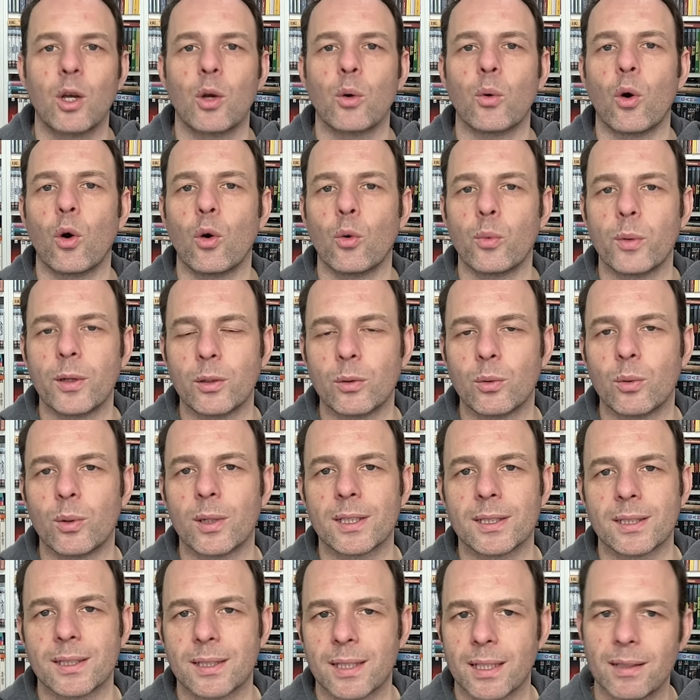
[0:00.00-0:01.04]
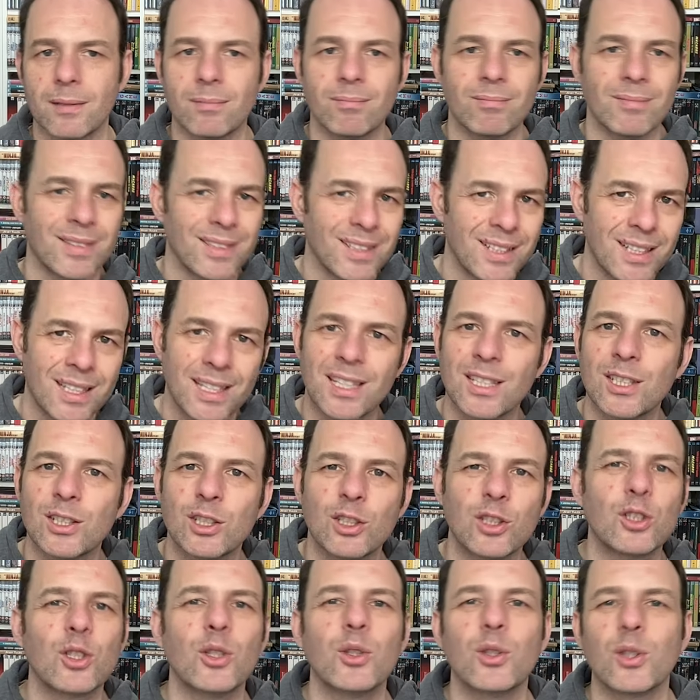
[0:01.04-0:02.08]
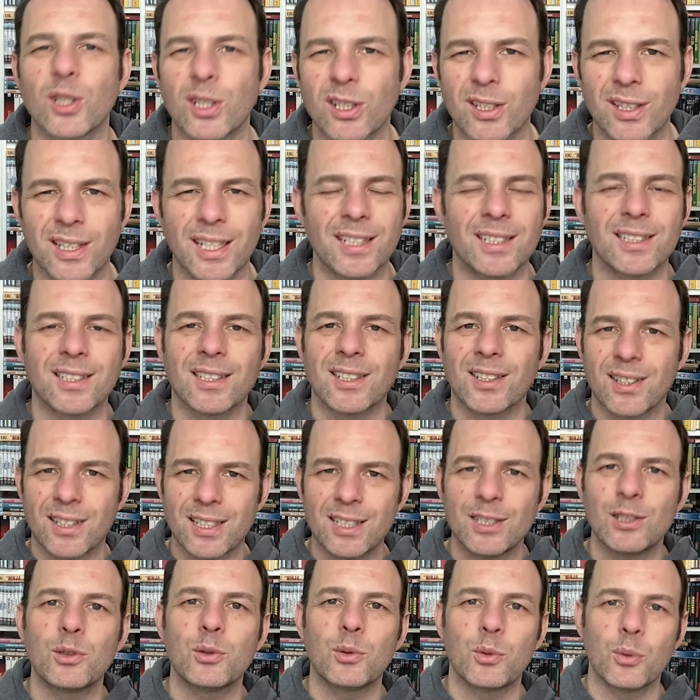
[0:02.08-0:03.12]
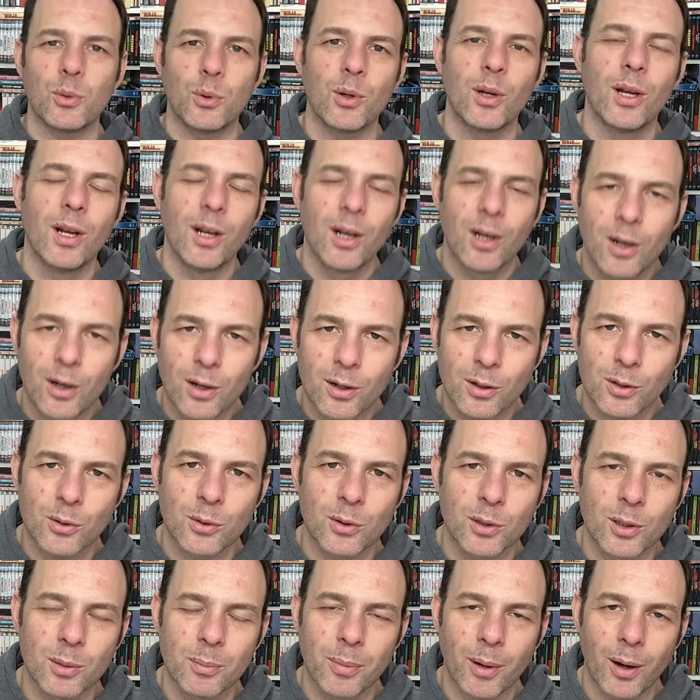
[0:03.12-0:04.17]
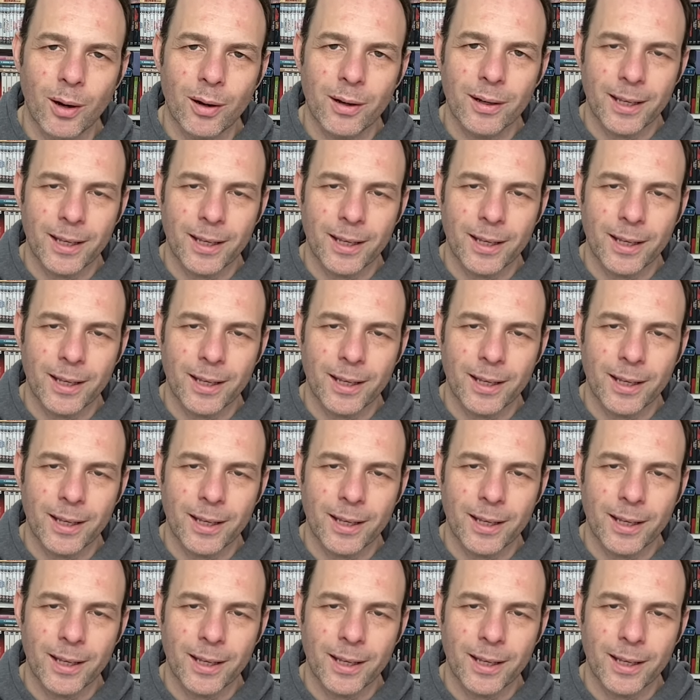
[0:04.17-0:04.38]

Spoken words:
All we know is that sooner or later these two are going to butt